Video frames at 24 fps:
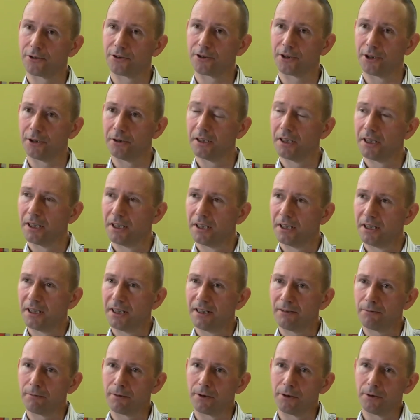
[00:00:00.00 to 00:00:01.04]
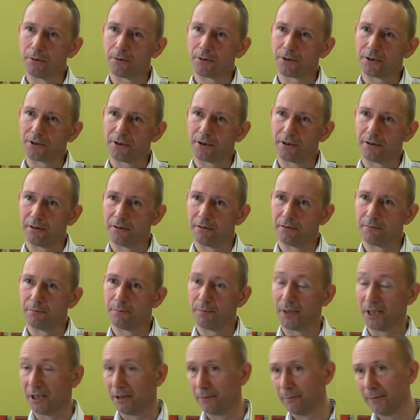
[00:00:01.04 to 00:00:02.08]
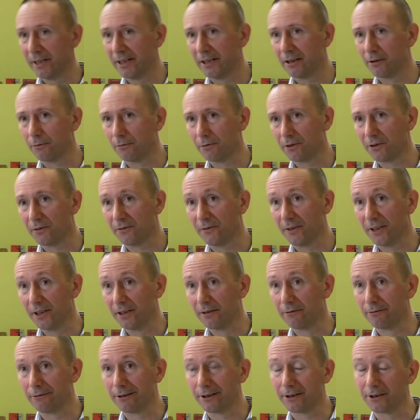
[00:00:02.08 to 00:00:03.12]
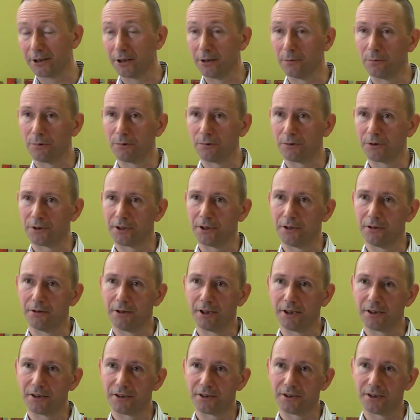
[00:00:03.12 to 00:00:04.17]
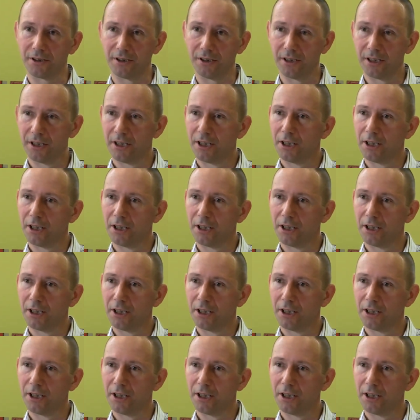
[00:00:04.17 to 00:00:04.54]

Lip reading: So if one looks at the biomedical sphere, for example, so that's the